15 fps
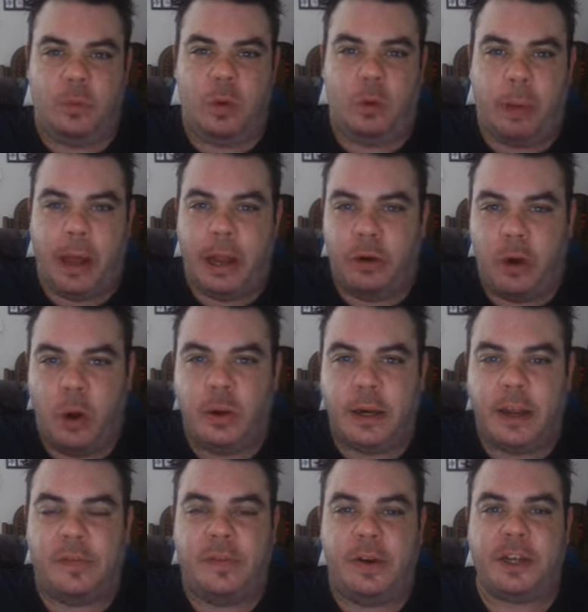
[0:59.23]
Well, by your own
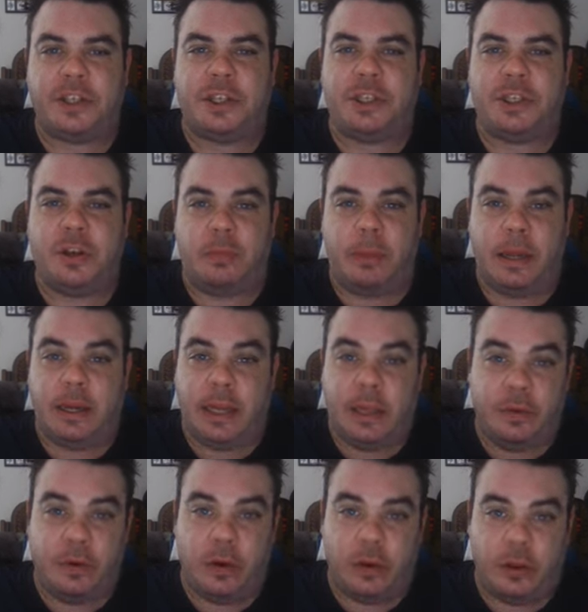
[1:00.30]
definition, Jagmeet, neither are